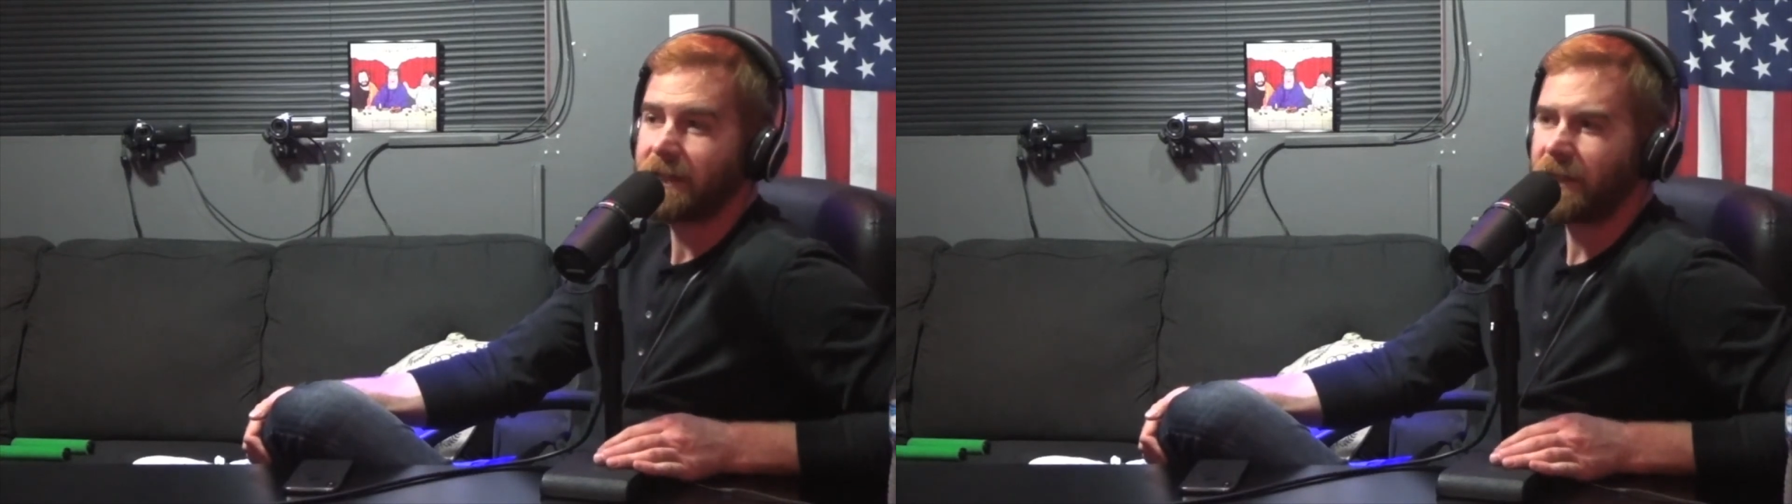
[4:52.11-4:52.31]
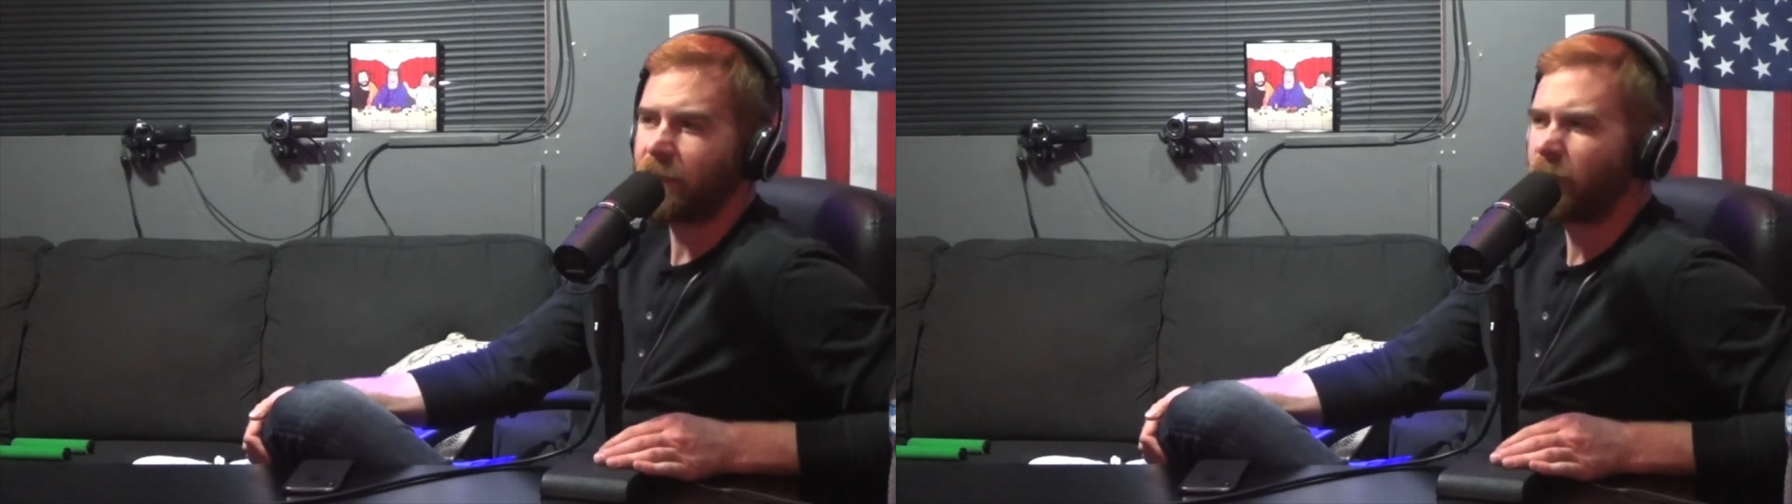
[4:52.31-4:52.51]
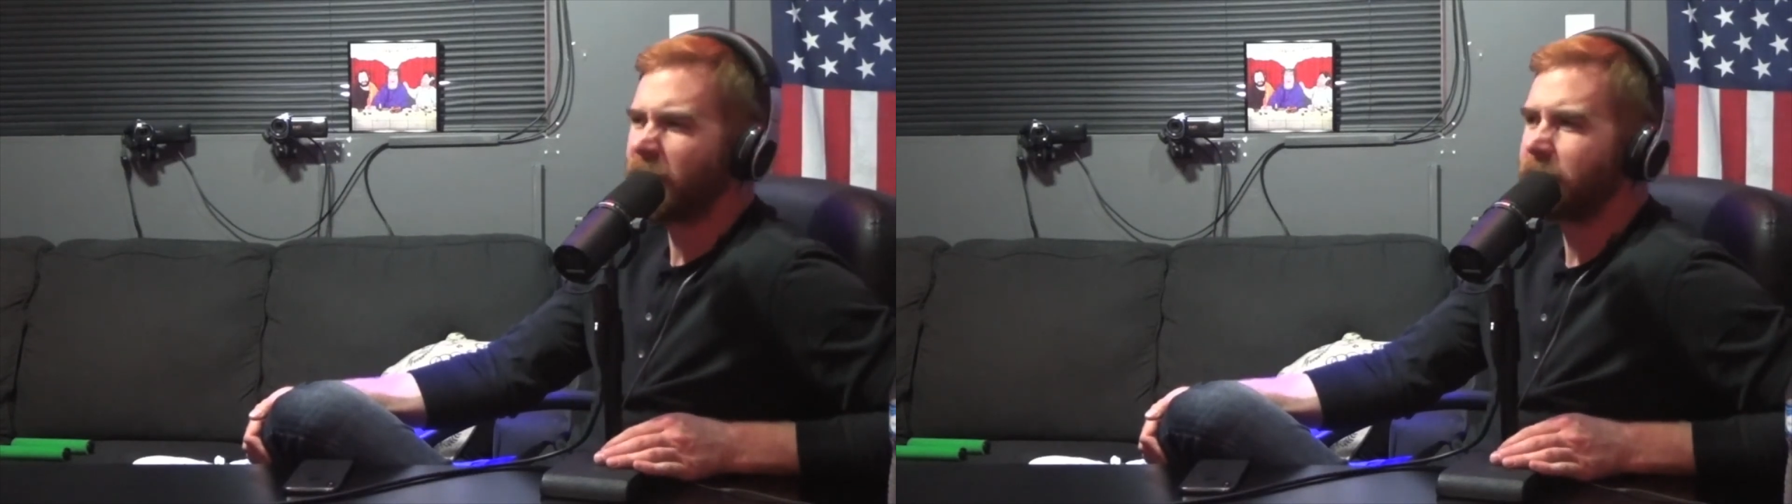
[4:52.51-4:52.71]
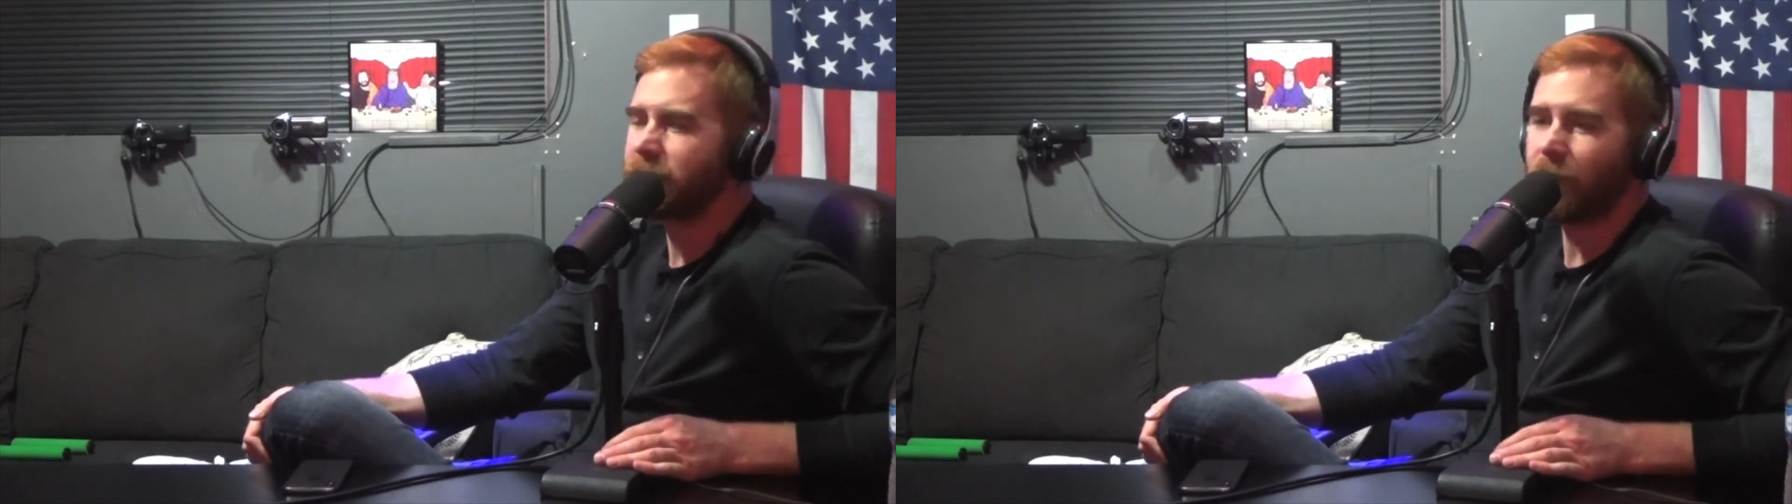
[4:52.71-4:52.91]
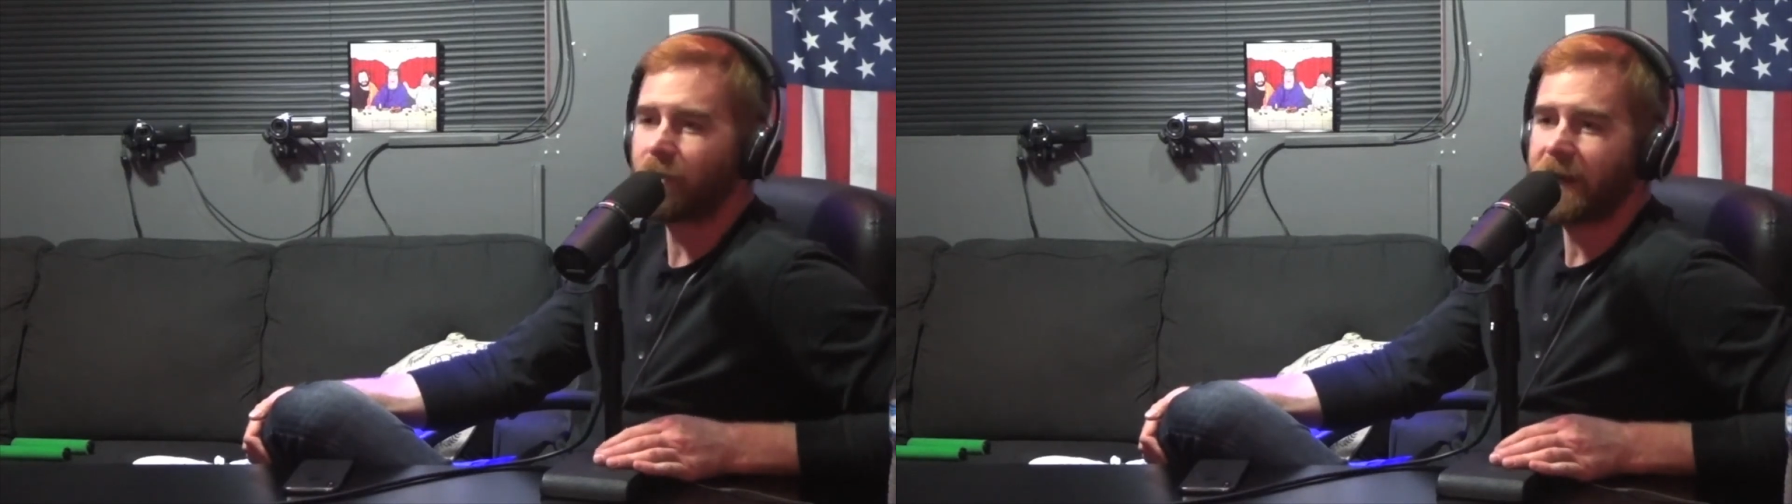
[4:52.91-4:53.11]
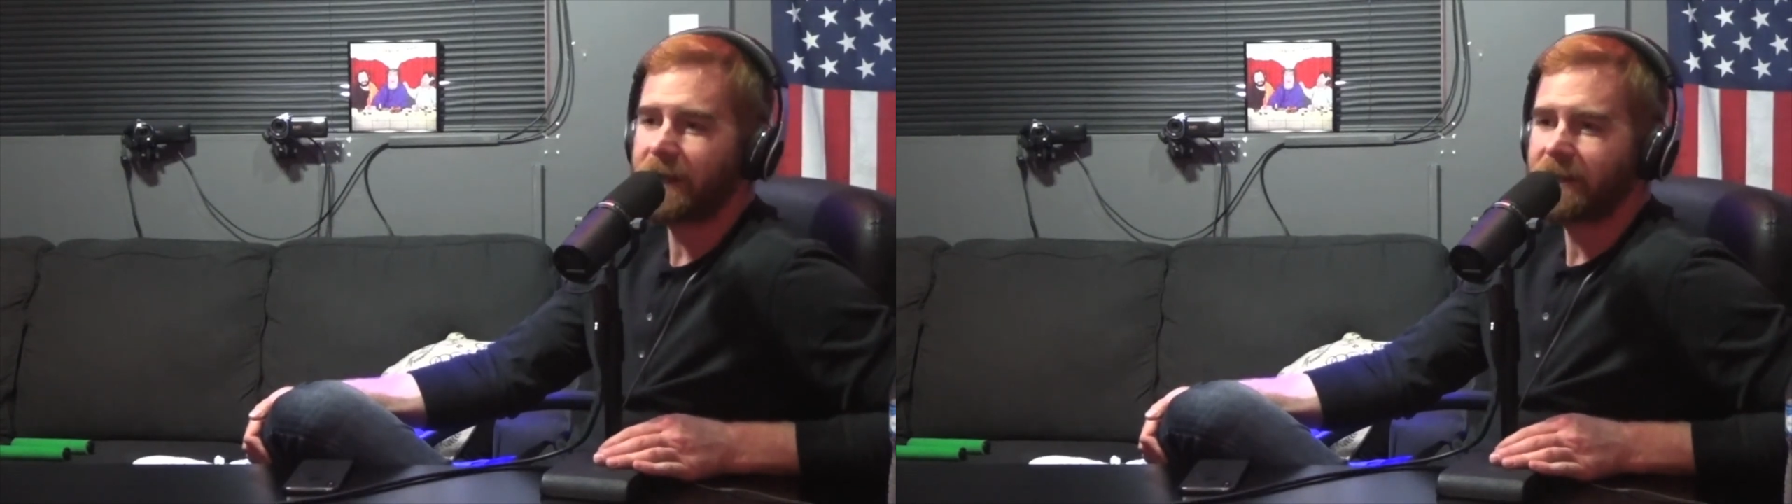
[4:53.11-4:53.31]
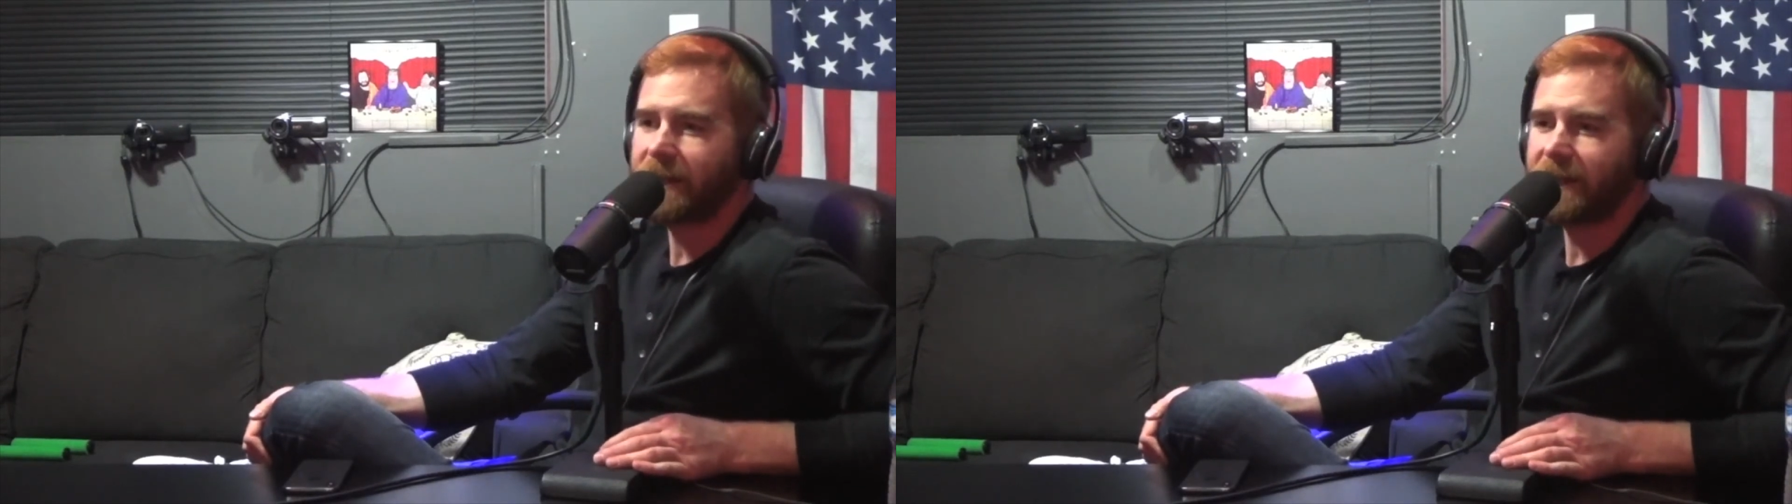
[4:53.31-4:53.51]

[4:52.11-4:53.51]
and the rhythms are right,